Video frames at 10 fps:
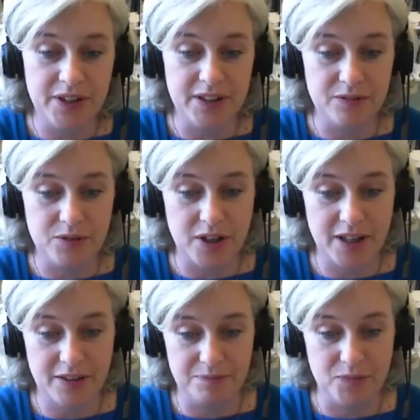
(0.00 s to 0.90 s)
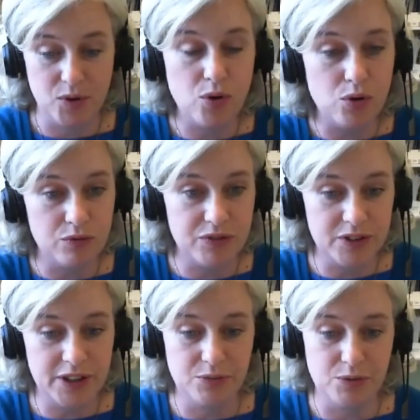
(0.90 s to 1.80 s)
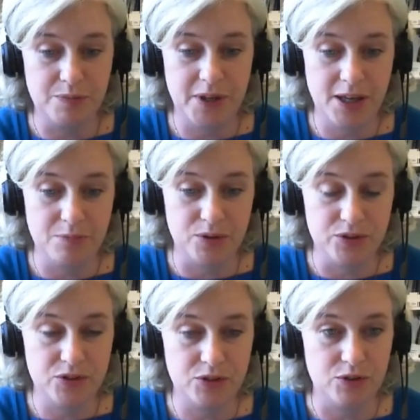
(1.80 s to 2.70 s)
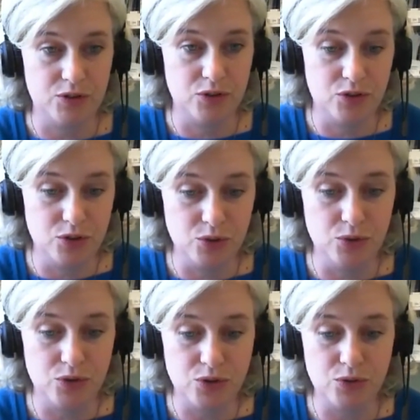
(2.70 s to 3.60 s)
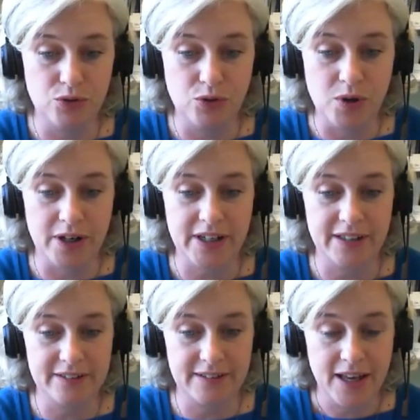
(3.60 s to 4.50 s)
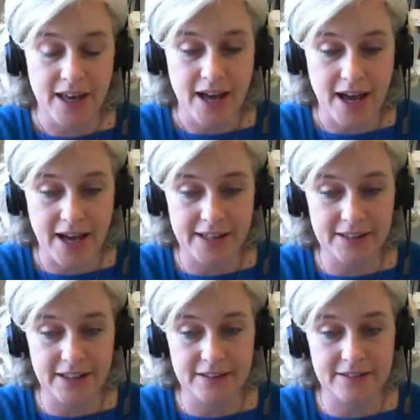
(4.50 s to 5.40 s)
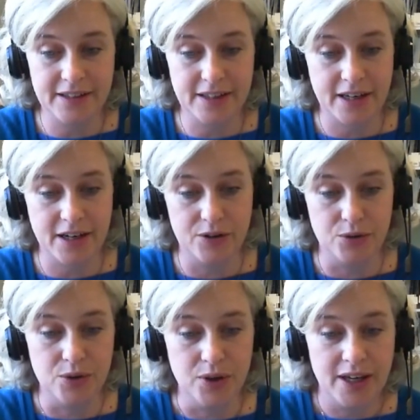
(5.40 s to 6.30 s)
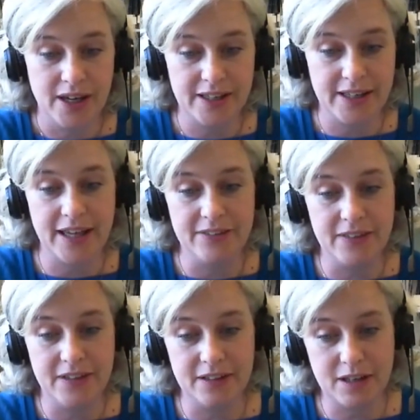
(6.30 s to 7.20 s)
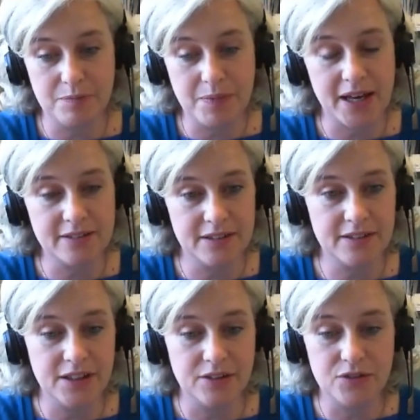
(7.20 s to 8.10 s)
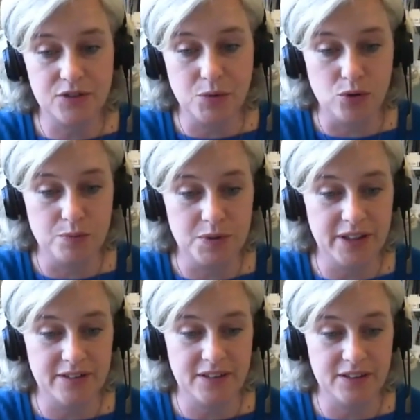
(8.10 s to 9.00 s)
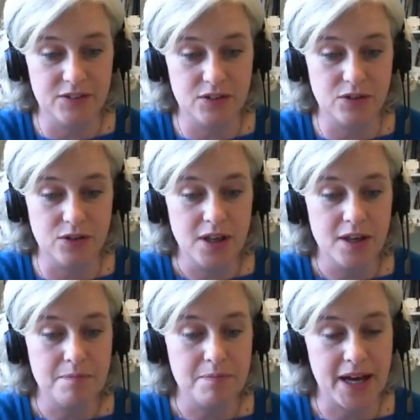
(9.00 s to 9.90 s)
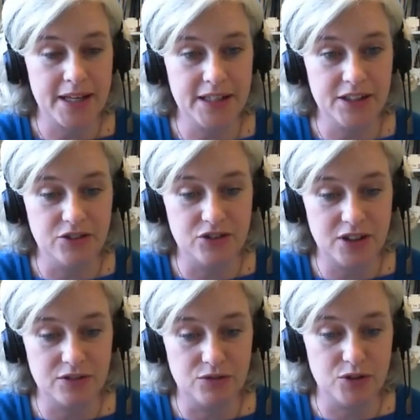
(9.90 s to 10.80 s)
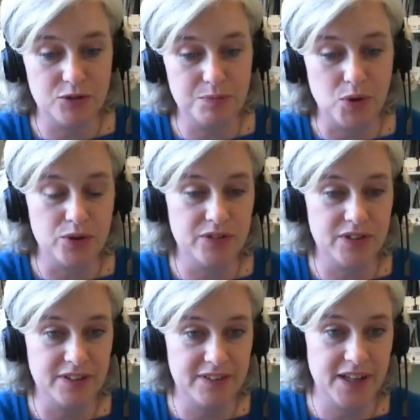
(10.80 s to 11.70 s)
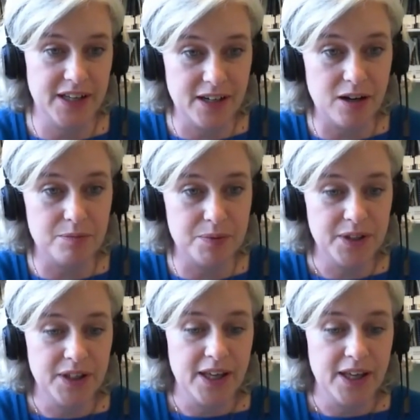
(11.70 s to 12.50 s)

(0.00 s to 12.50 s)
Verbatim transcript: we um, hopefully will be able to do through the work is highlighting how, again, the capacity of small places to manage and respond and take up